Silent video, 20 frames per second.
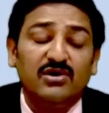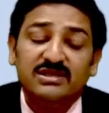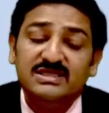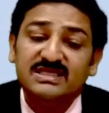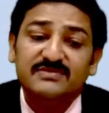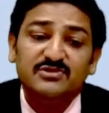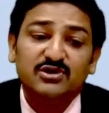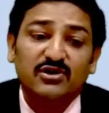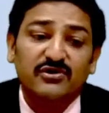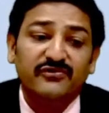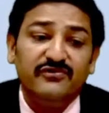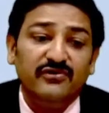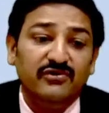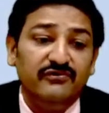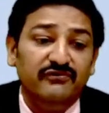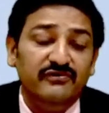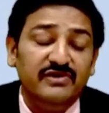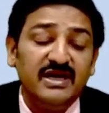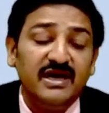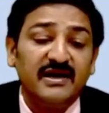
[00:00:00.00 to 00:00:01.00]
concept of
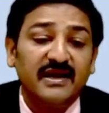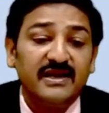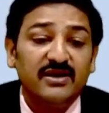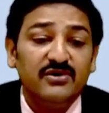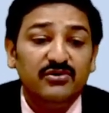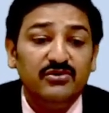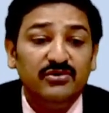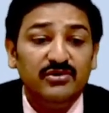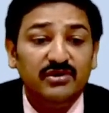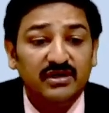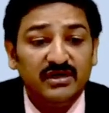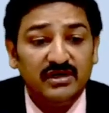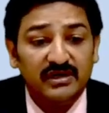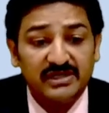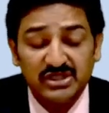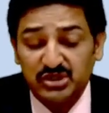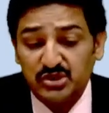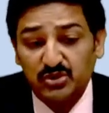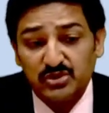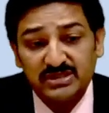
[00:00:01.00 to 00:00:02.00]
VRIO
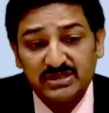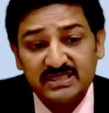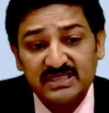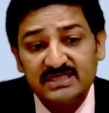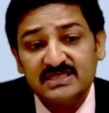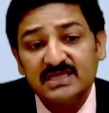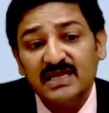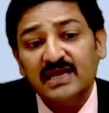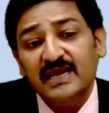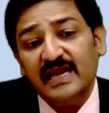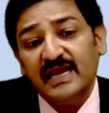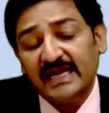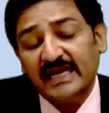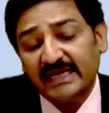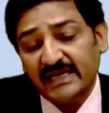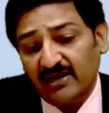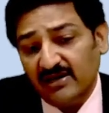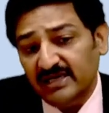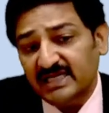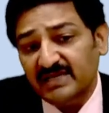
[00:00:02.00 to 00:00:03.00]
resources,
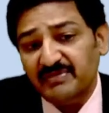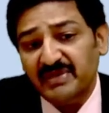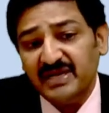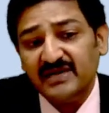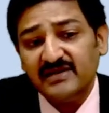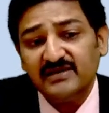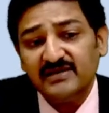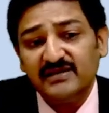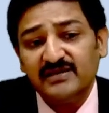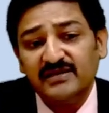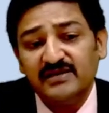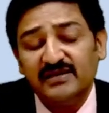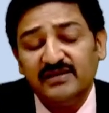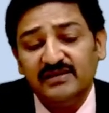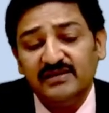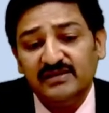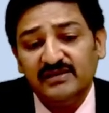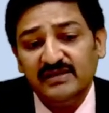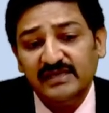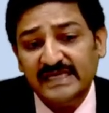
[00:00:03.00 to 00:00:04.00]
and
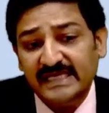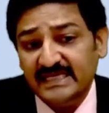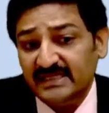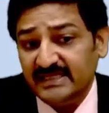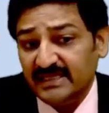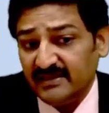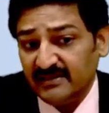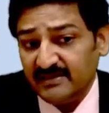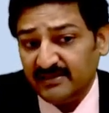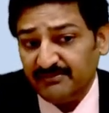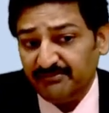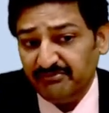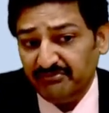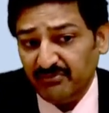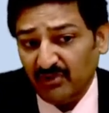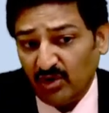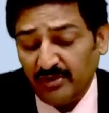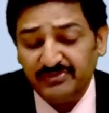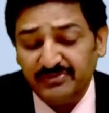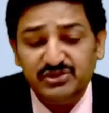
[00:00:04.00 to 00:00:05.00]
ultimately the
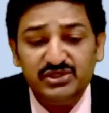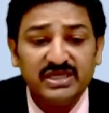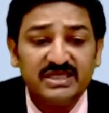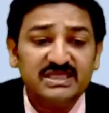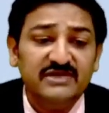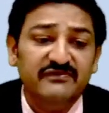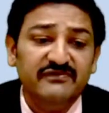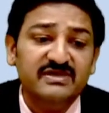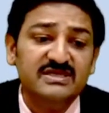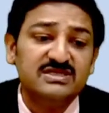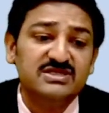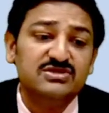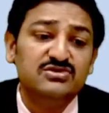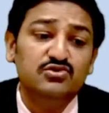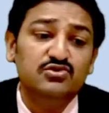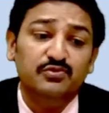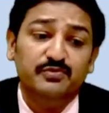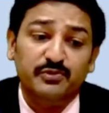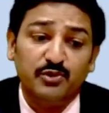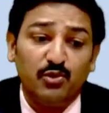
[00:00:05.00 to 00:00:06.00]
objective is
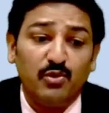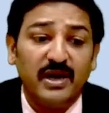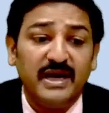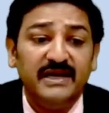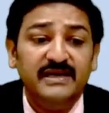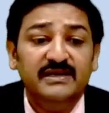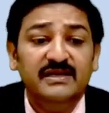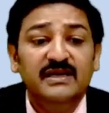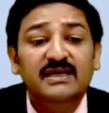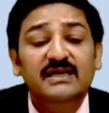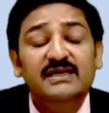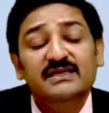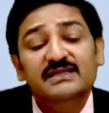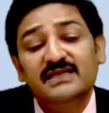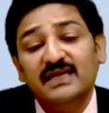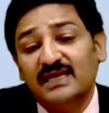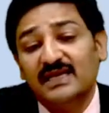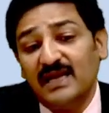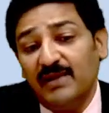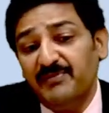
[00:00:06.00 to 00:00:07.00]
to provide
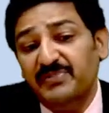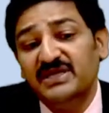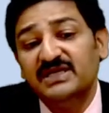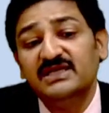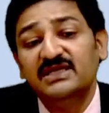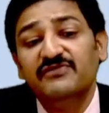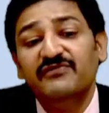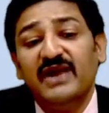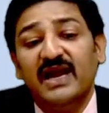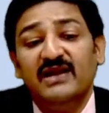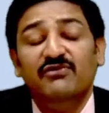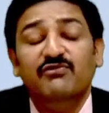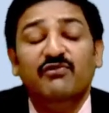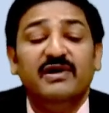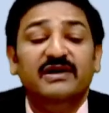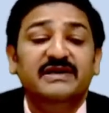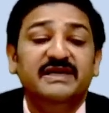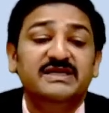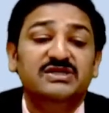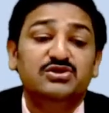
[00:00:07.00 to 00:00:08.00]
the competitive
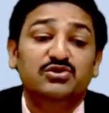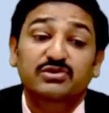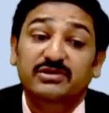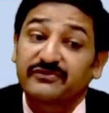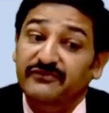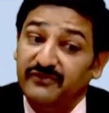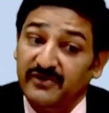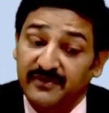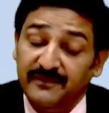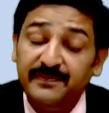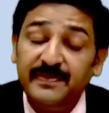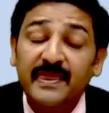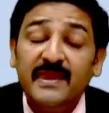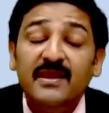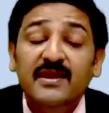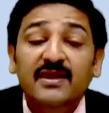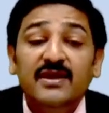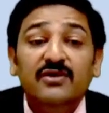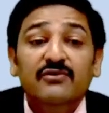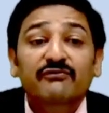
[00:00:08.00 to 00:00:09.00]
advantage to the firm,
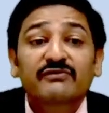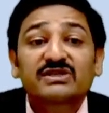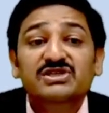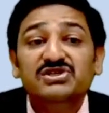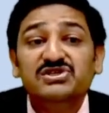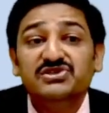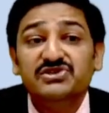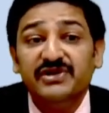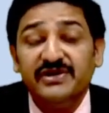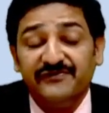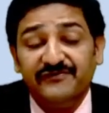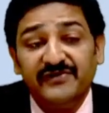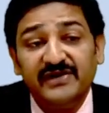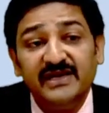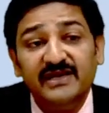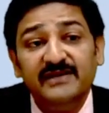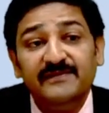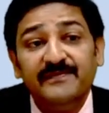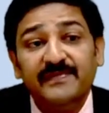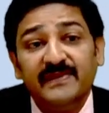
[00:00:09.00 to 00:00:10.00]
which is
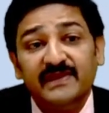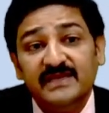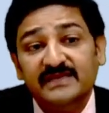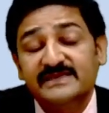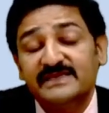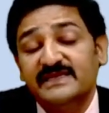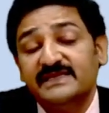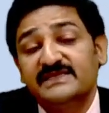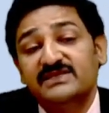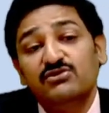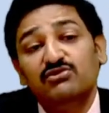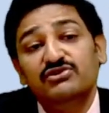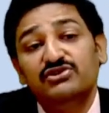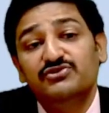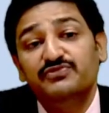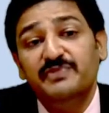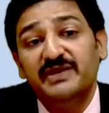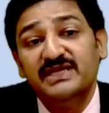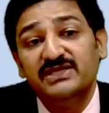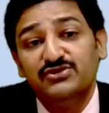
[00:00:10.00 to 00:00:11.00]
referring this
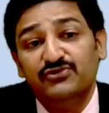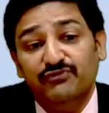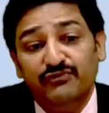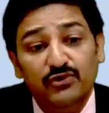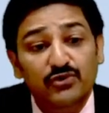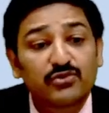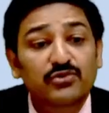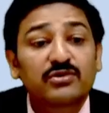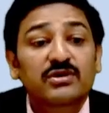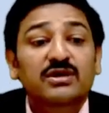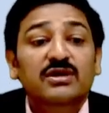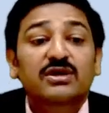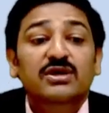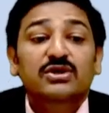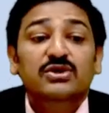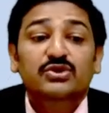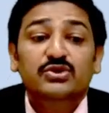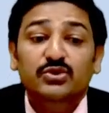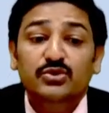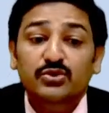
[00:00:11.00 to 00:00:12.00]
resource-based view
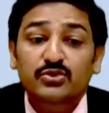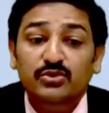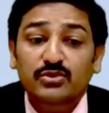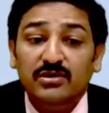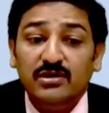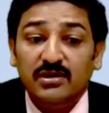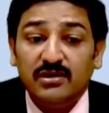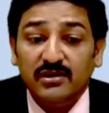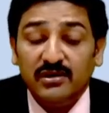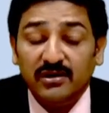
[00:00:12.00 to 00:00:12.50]
to